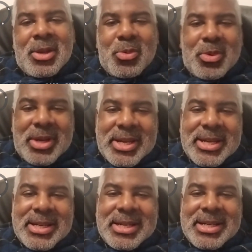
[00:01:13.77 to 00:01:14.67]

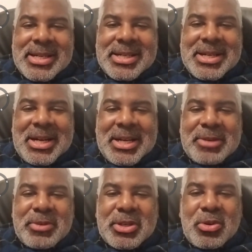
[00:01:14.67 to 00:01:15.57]
Where I
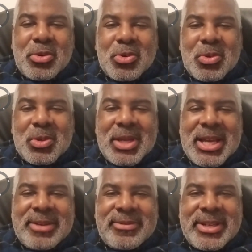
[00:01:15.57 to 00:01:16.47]
recall
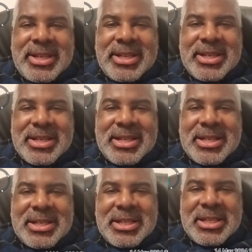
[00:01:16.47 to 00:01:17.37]
having
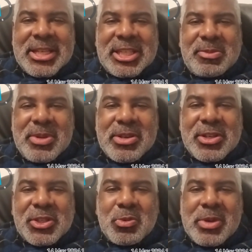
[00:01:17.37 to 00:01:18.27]
an
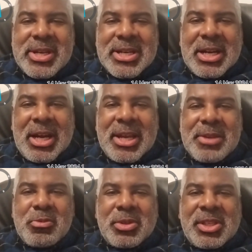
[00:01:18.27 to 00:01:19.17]
experience where I
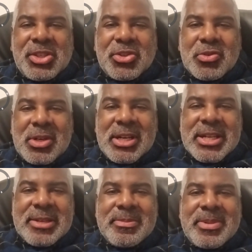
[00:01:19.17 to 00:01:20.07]
would
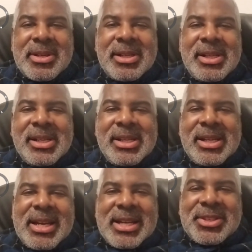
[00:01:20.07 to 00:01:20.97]
describe
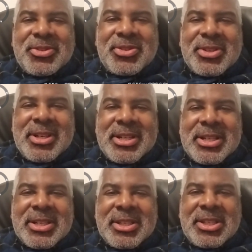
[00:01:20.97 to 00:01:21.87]
as
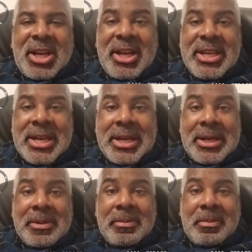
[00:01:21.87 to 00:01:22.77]
dying.
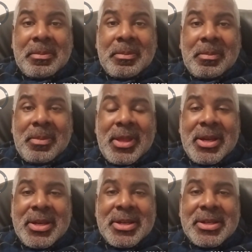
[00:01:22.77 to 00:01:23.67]

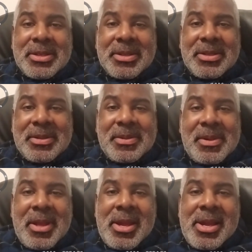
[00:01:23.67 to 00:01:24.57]

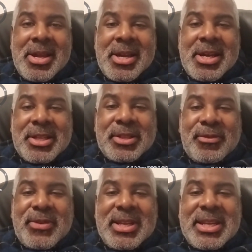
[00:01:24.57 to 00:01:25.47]
the
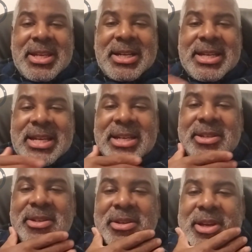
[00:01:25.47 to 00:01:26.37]
feeling I
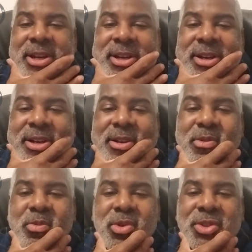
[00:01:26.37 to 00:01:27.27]
had
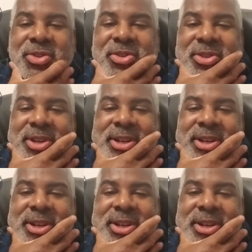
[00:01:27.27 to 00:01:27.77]
was